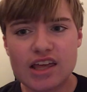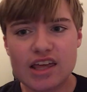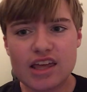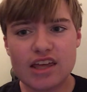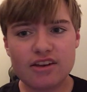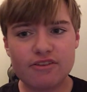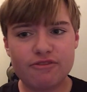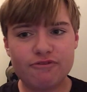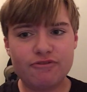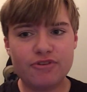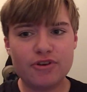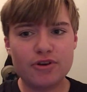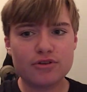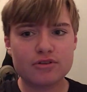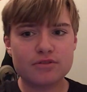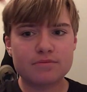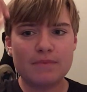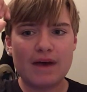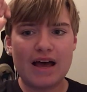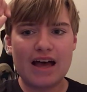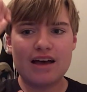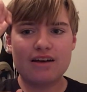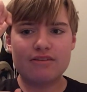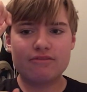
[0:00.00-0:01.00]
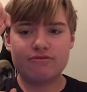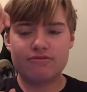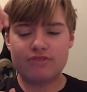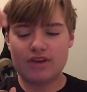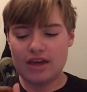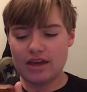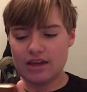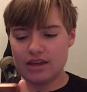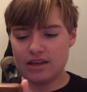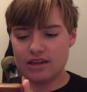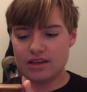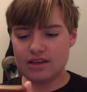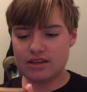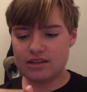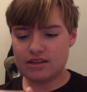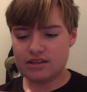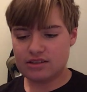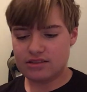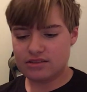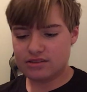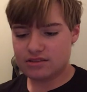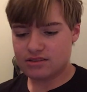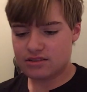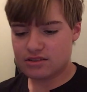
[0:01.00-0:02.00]
It fills my
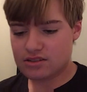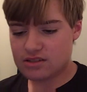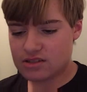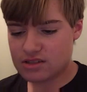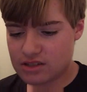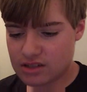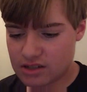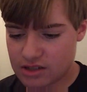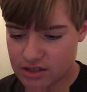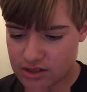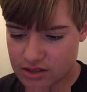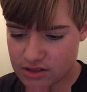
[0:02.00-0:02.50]
veins.